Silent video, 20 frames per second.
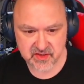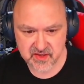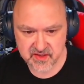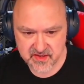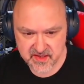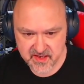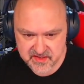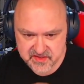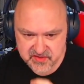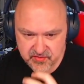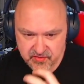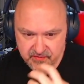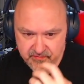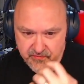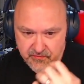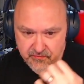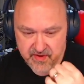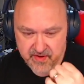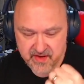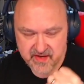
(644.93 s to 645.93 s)
and they're sort
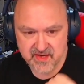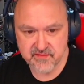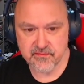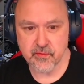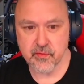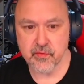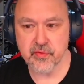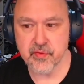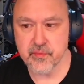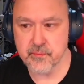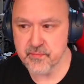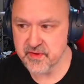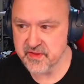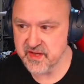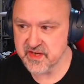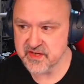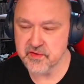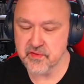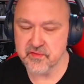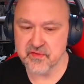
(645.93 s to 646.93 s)
of ready for them, but
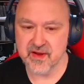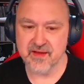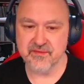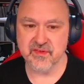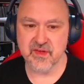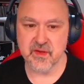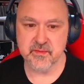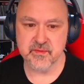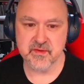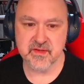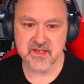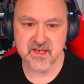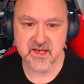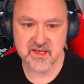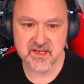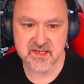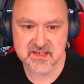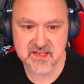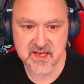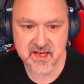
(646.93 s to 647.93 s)
they don't have the ability
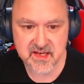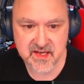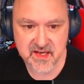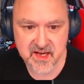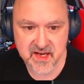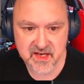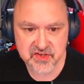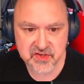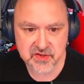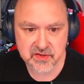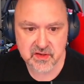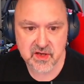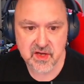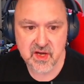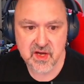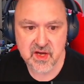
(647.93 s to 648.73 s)
to take an action.